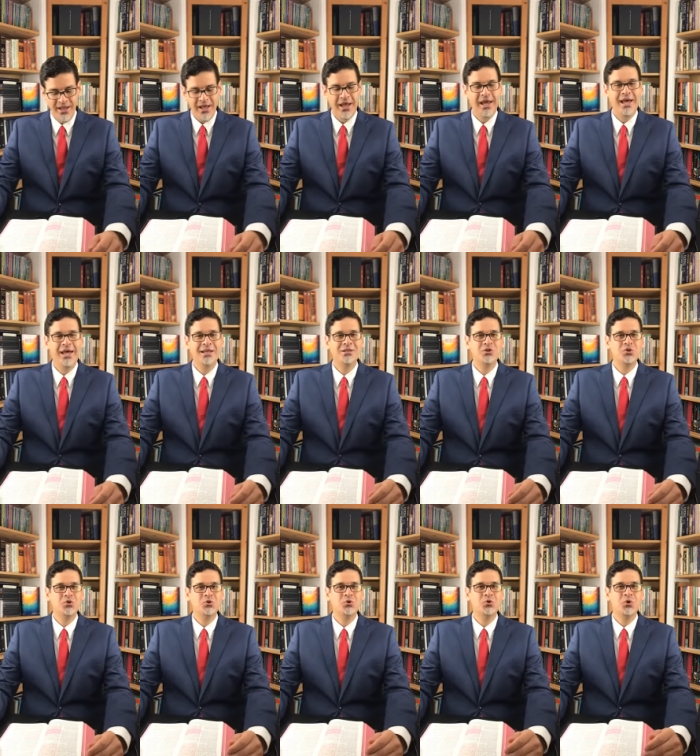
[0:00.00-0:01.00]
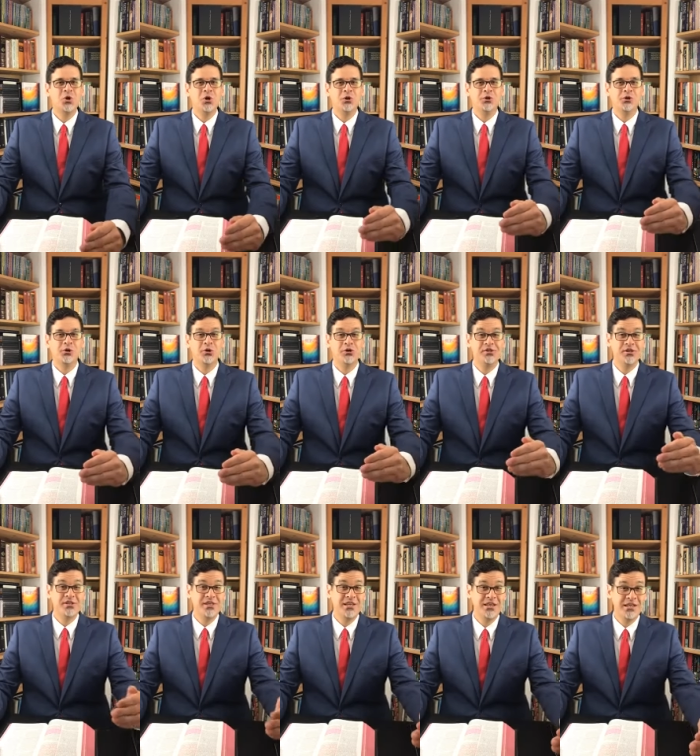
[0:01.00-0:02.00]
and to your
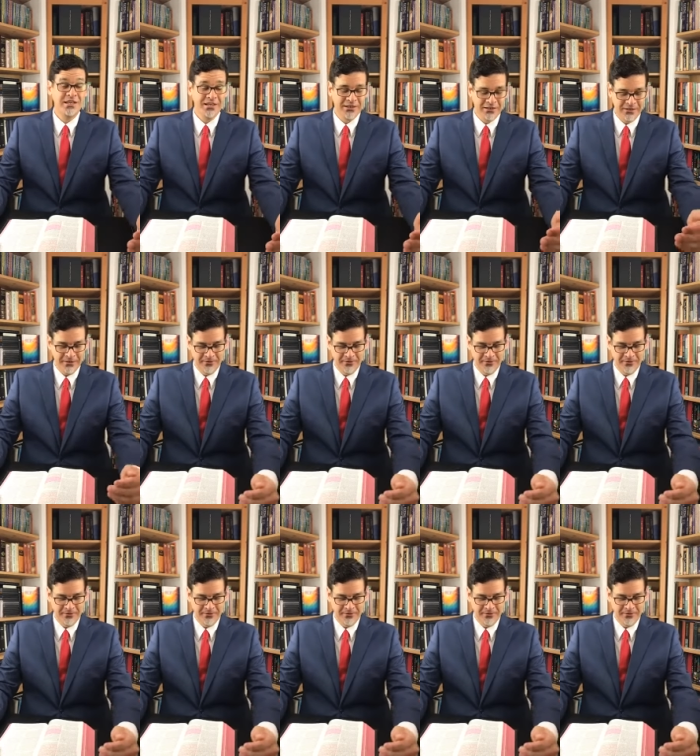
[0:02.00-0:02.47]
seed,